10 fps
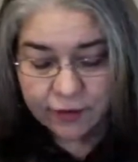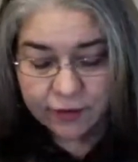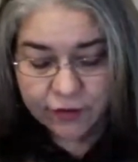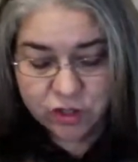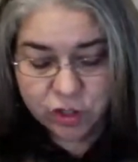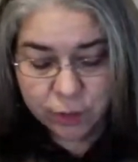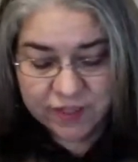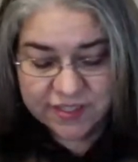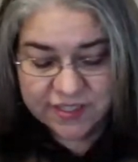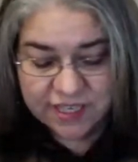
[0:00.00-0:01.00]
The
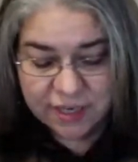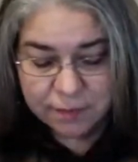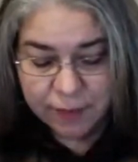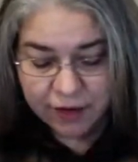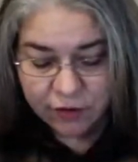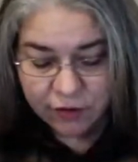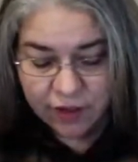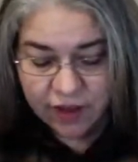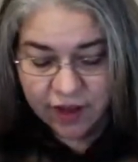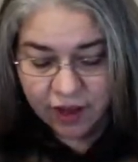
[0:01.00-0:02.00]
Germans need metal,
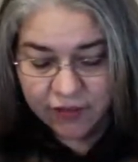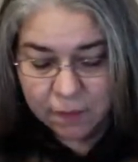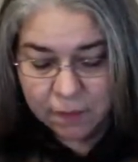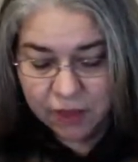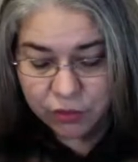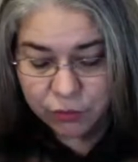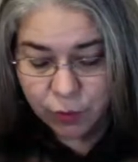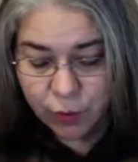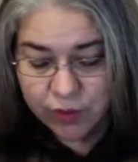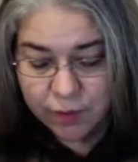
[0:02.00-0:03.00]
and they may
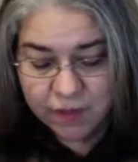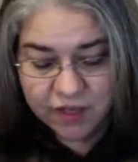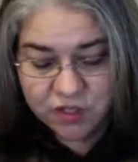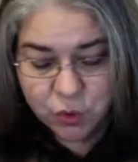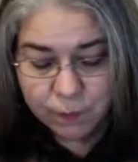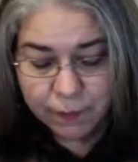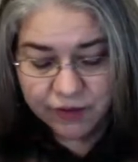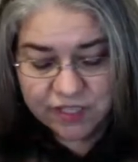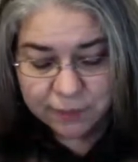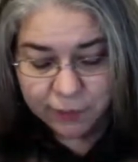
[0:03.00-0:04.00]
throw them into a
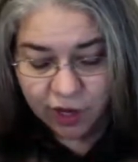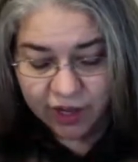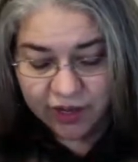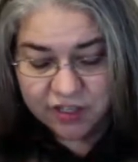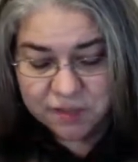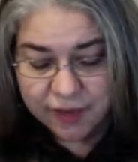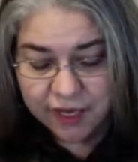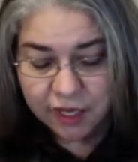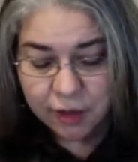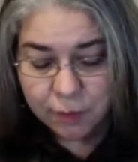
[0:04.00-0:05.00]
melting pot to make